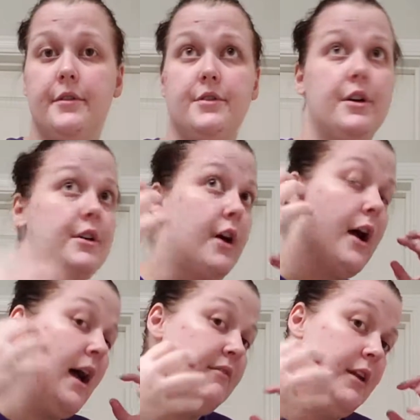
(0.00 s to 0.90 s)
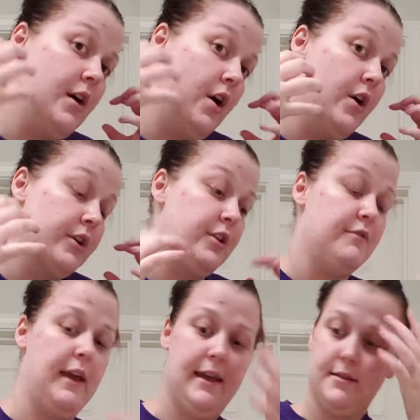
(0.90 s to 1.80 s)
So you're not having it on your
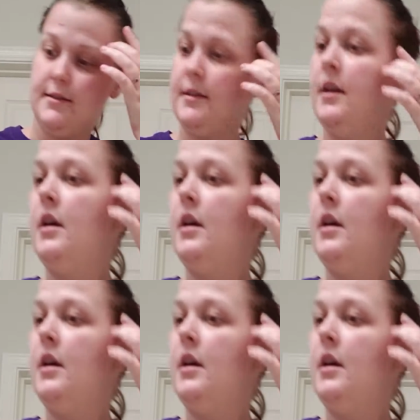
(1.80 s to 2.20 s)
face.